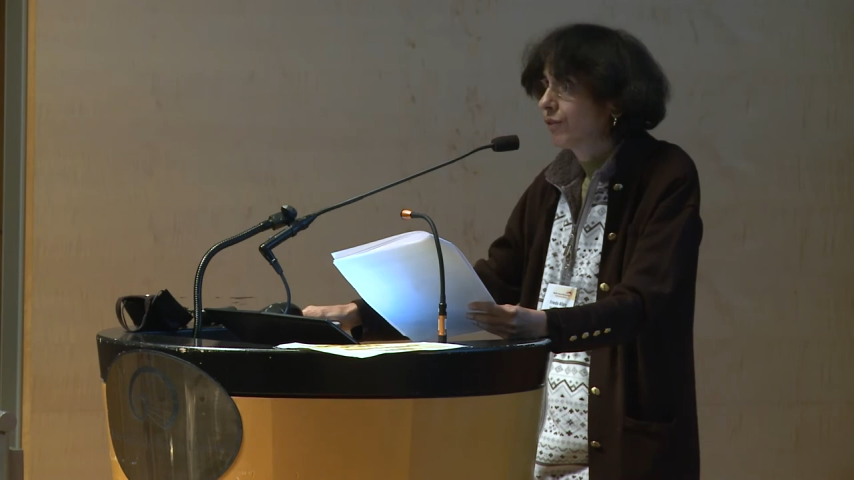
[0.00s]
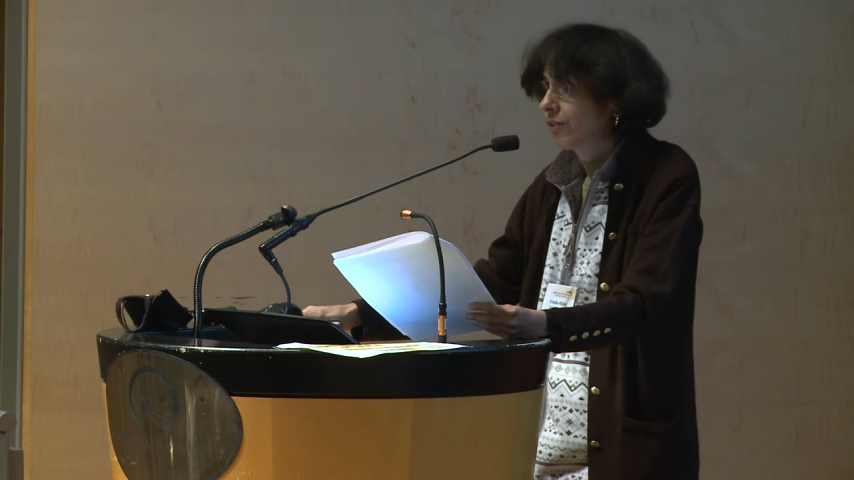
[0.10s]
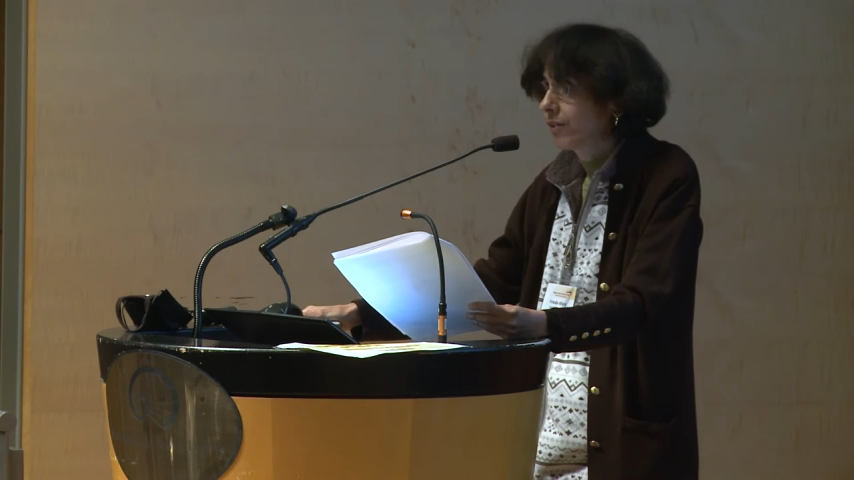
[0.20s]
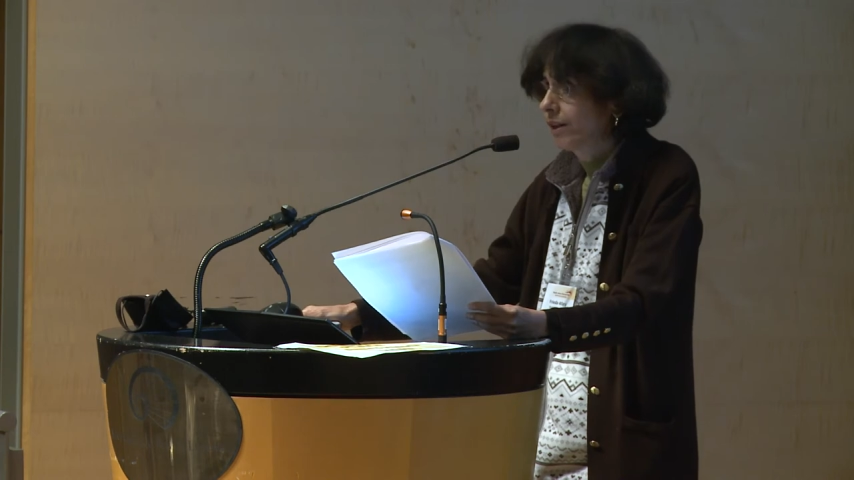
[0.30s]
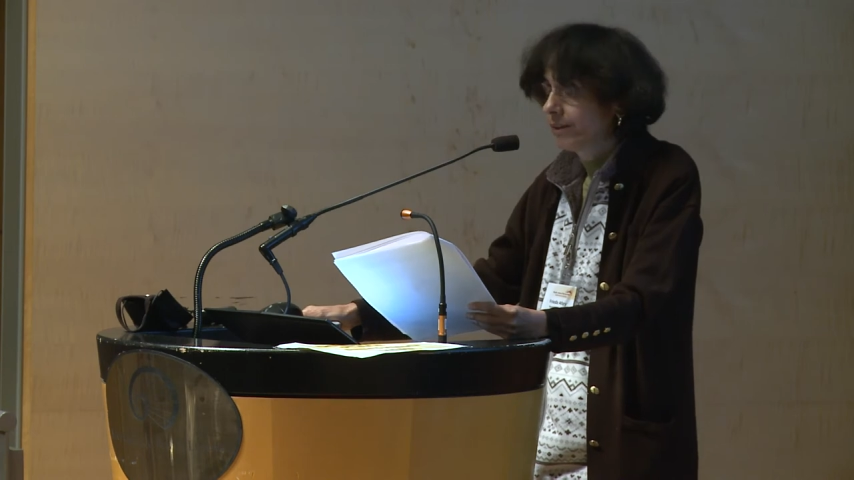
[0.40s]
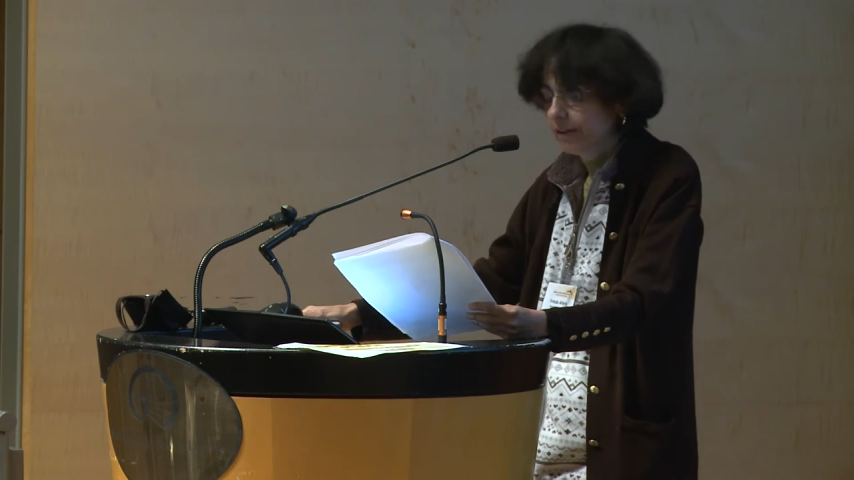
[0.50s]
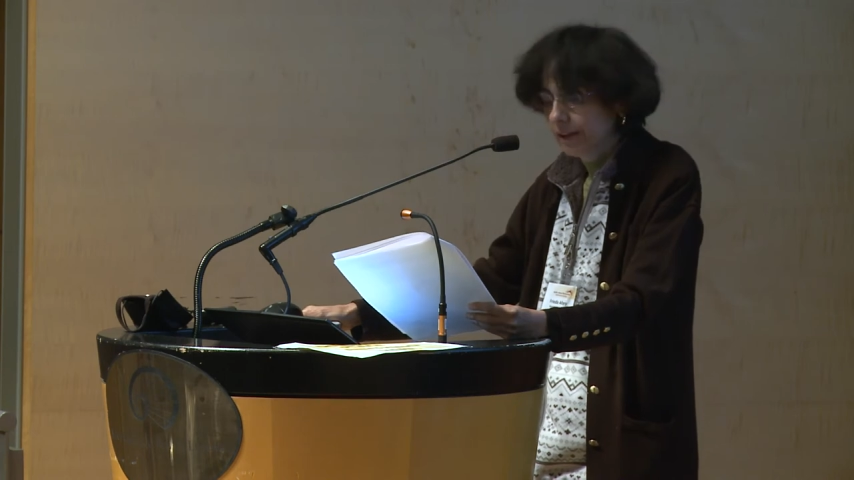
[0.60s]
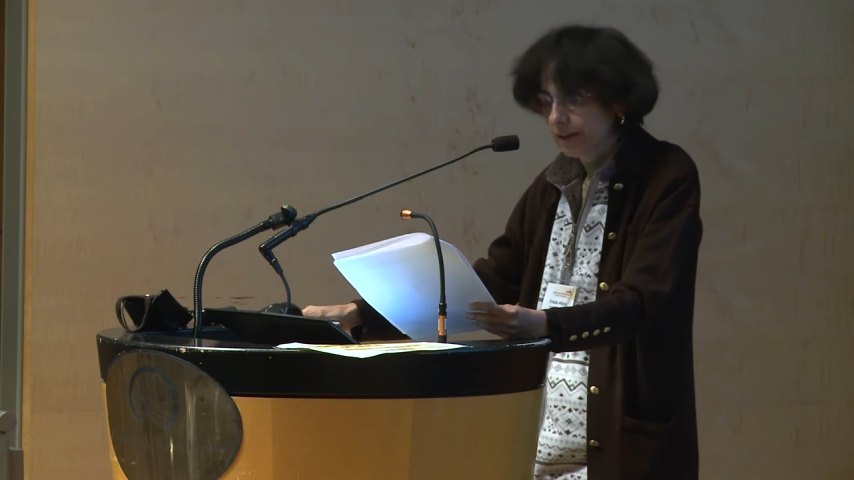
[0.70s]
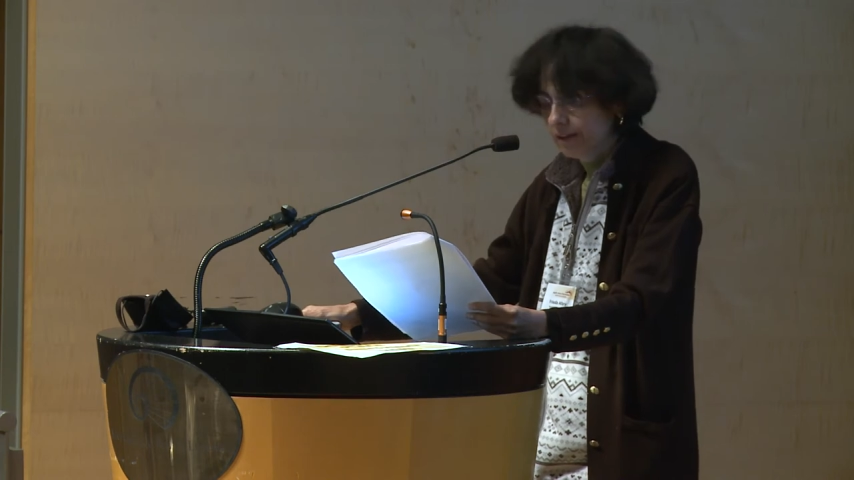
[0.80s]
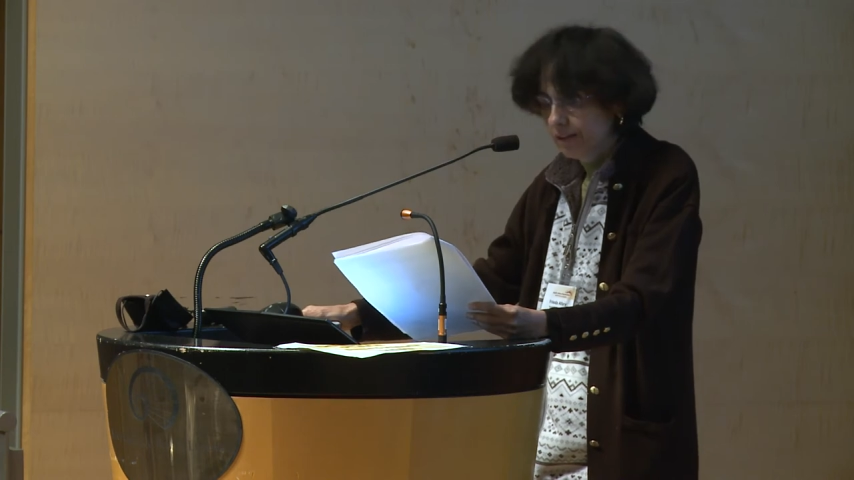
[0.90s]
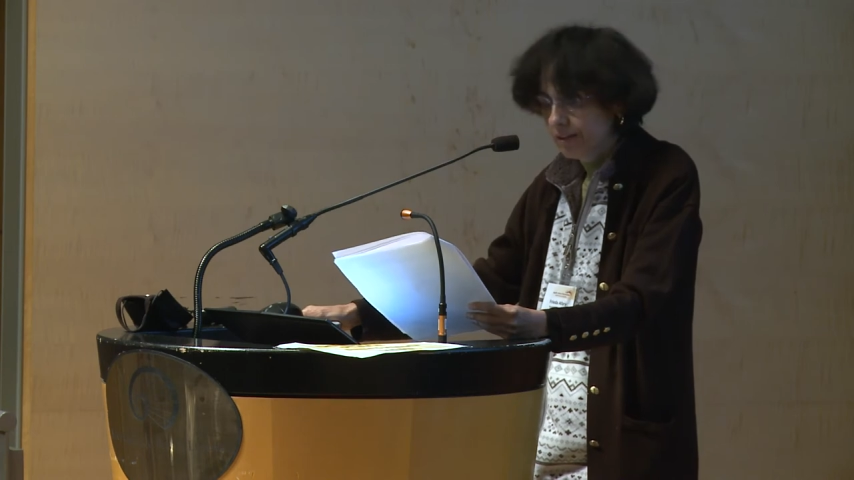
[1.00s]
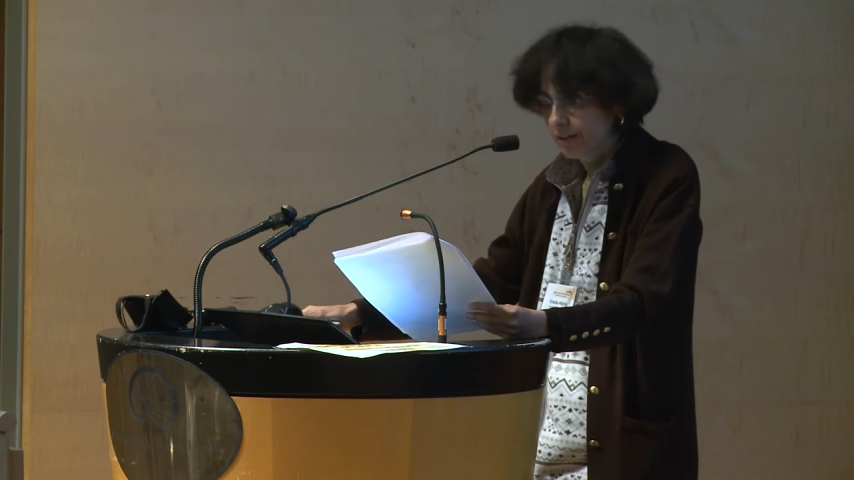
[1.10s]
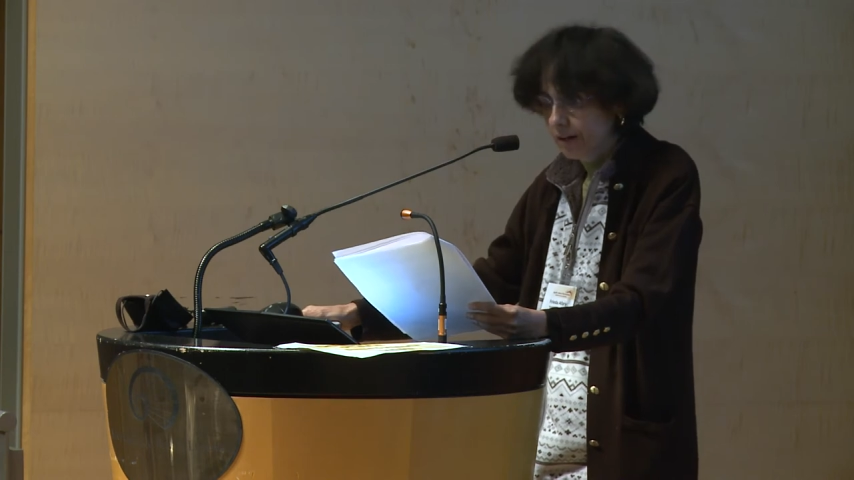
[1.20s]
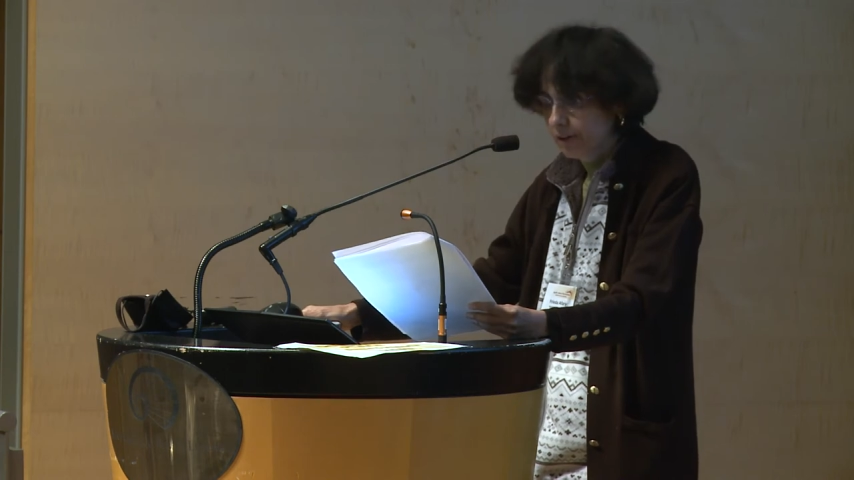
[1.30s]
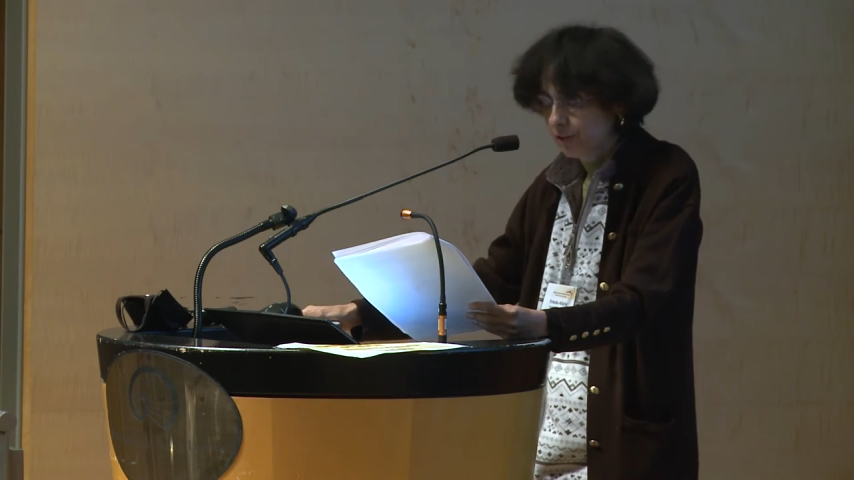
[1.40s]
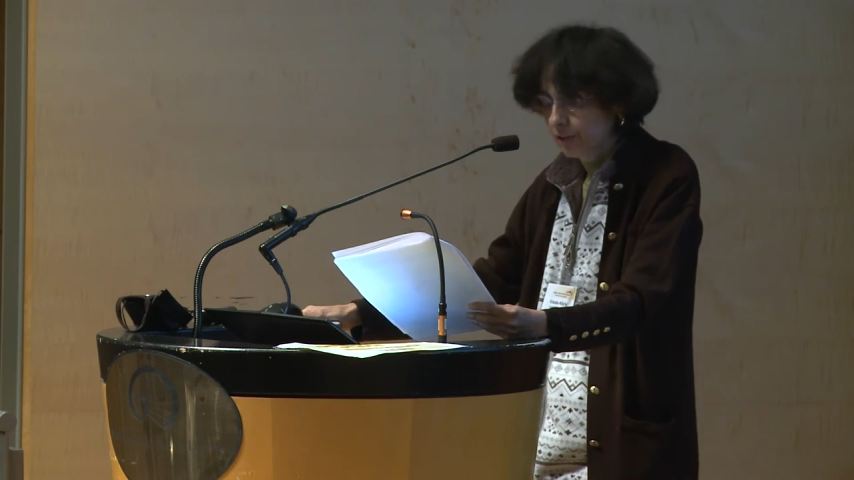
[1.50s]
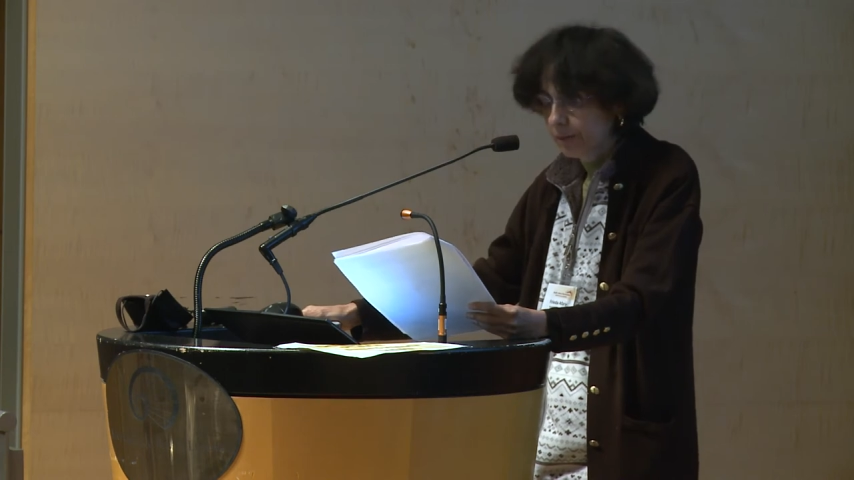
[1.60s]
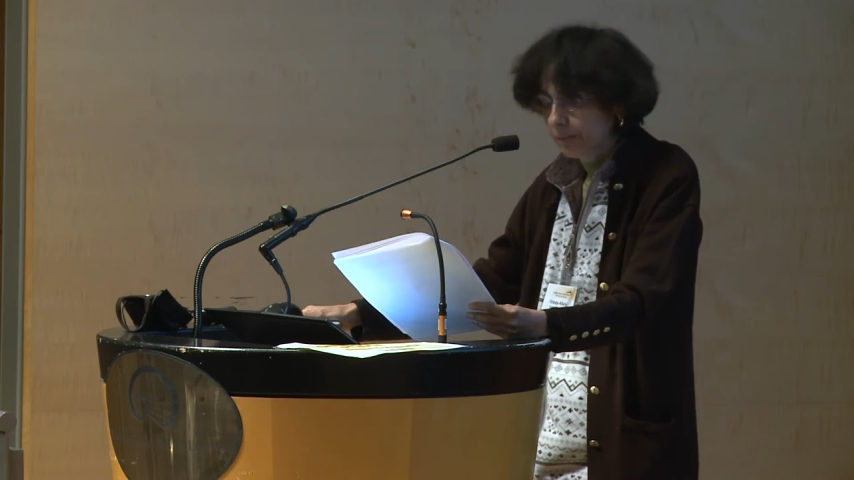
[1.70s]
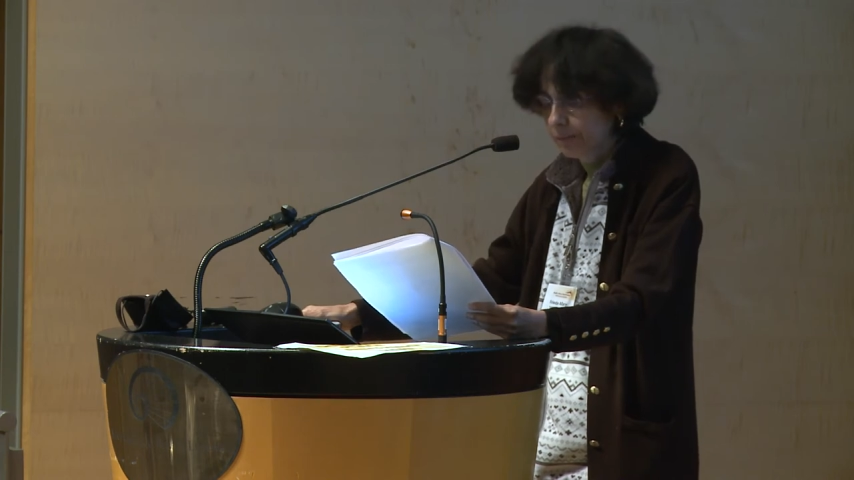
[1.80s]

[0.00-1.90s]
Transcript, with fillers: facilitated discussion.